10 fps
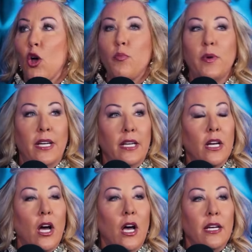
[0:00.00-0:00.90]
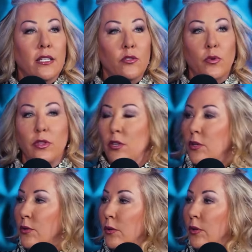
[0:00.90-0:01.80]
open and honest with
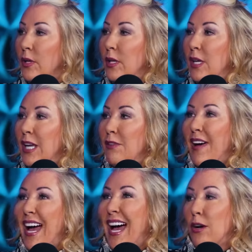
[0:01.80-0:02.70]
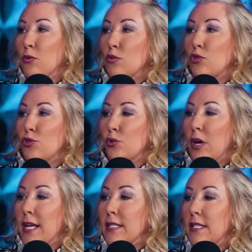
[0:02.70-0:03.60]
you if I don't
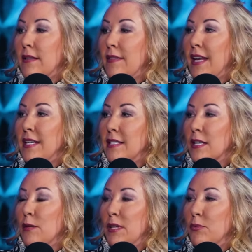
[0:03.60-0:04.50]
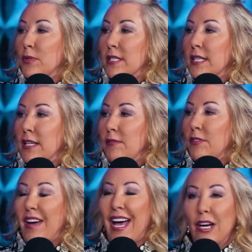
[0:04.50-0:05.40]
trust that it's going to be received, if
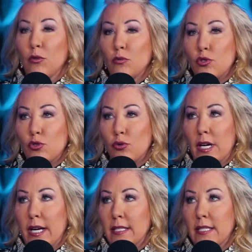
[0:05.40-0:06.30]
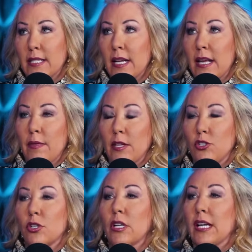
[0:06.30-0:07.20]
I don't trust
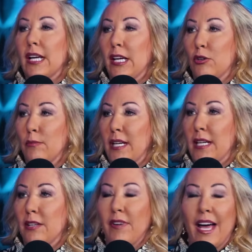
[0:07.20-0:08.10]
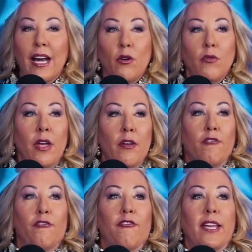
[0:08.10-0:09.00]
that you're going to hear me, if I don't
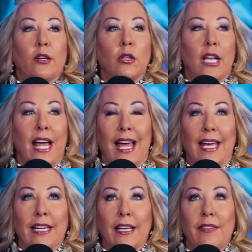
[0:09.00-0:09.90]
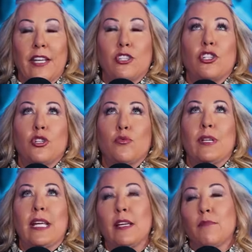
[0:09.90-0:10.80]
feel like that you
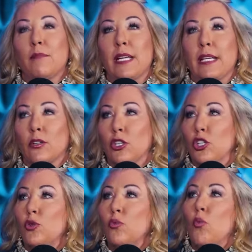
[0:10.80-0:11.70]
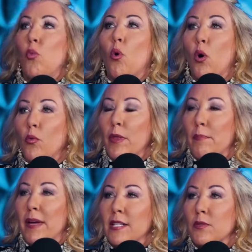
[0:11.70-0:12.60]
get me or you want the
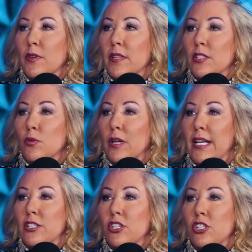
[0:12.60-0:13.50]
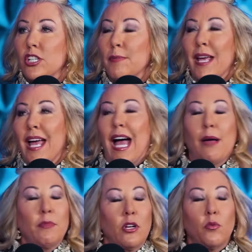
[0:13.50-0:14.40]
best for this relationship,
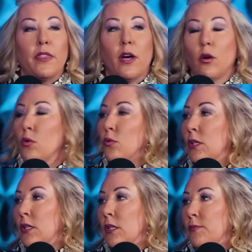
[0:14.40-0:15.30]
I'm going to withhold.